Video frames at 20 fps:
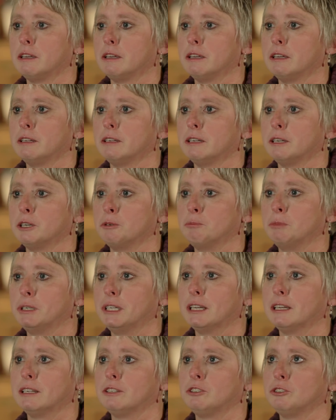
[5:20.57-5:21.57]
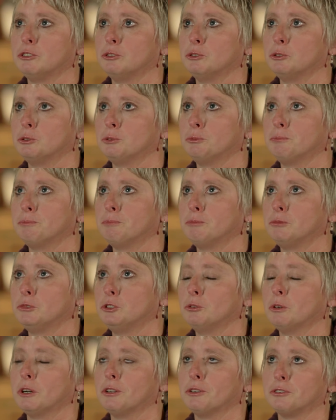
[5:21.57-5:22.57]
and I began to
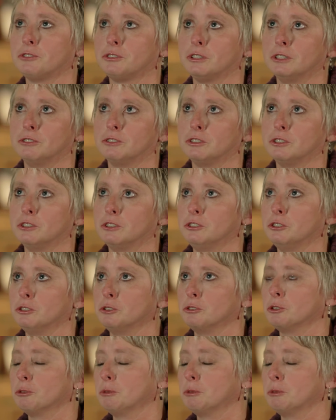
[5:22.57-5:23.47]
do all those things that you do,